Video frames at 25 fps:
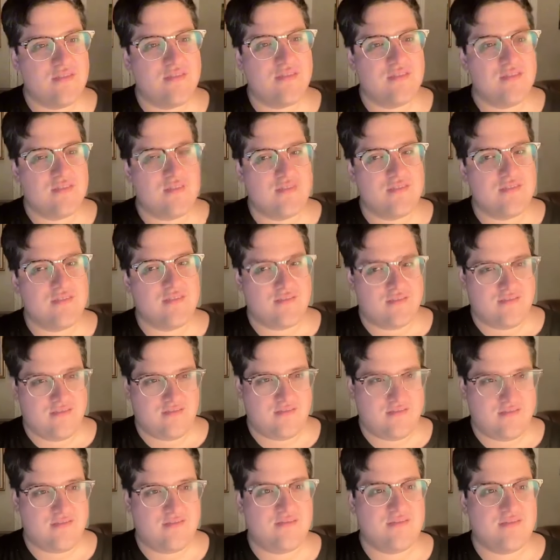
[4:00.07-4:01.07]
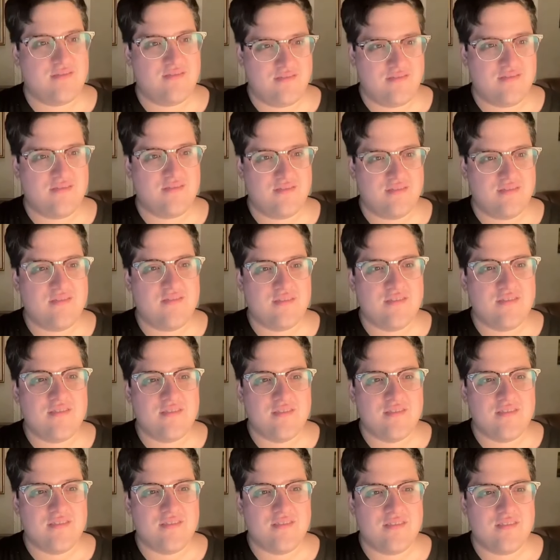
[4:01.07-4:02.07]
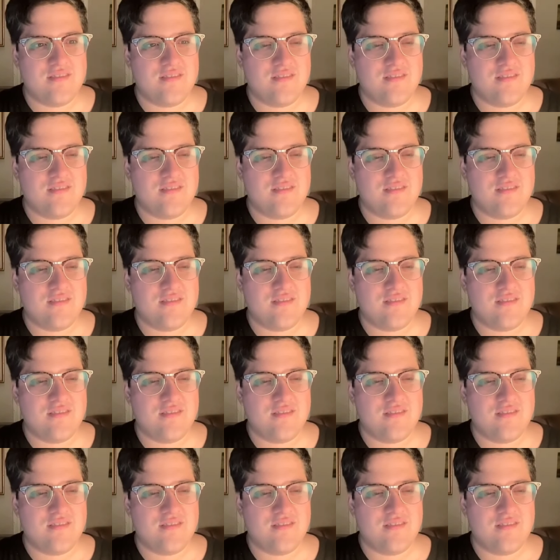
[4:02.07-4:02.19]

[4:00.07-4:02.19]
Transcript: This person isn't speaking.